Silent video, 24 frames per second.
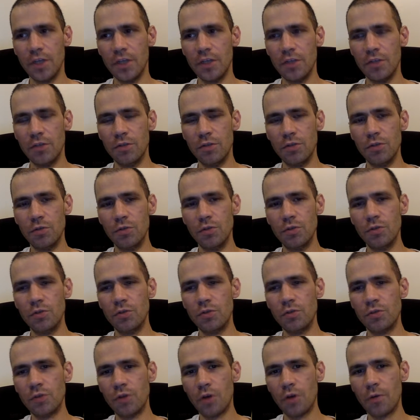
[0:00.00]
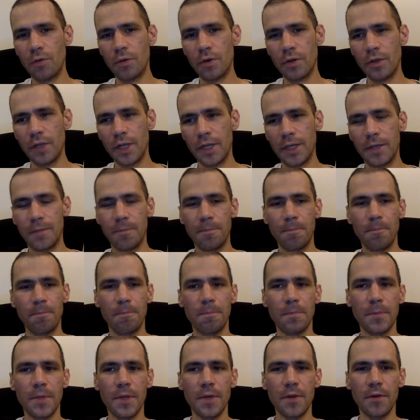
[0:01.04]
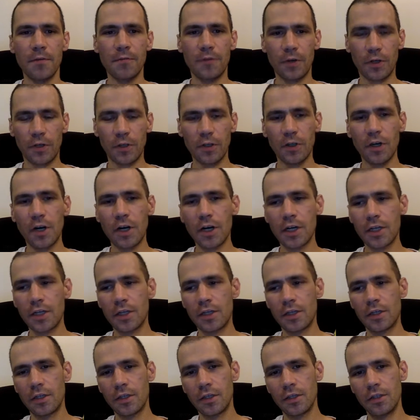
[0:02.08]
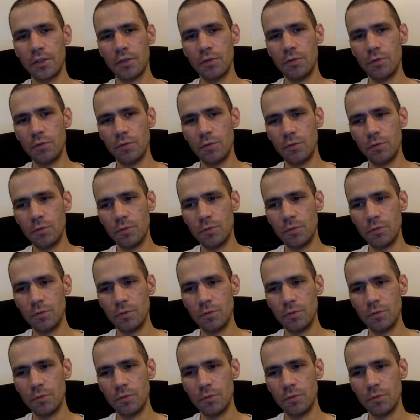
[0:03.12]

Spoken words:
you don't like for Clarke you